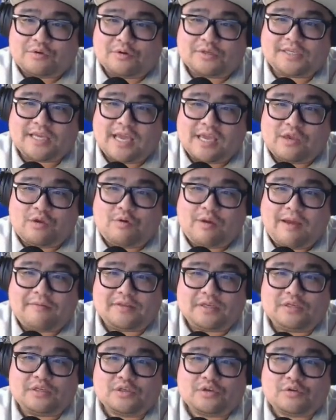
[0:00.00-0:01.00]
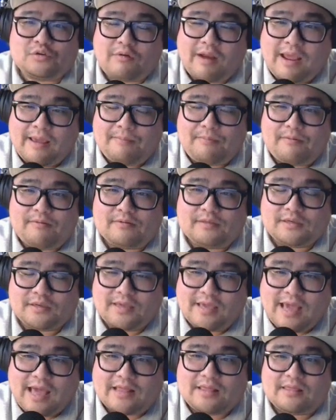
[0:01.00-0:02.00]
You're saying you have to scrape to
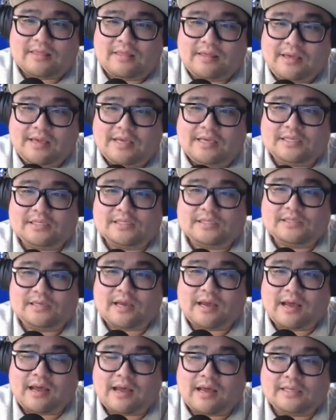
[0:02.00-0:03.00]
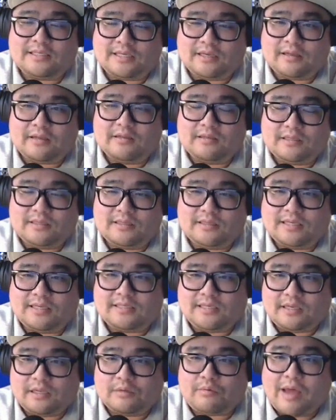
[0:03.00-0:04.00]
get these seal the
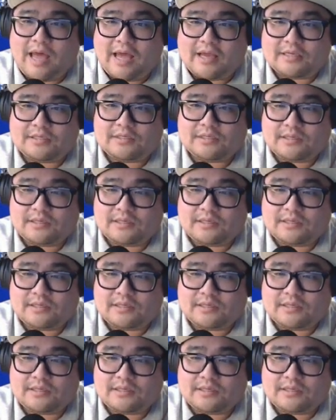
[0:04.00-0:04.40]
sealed wax?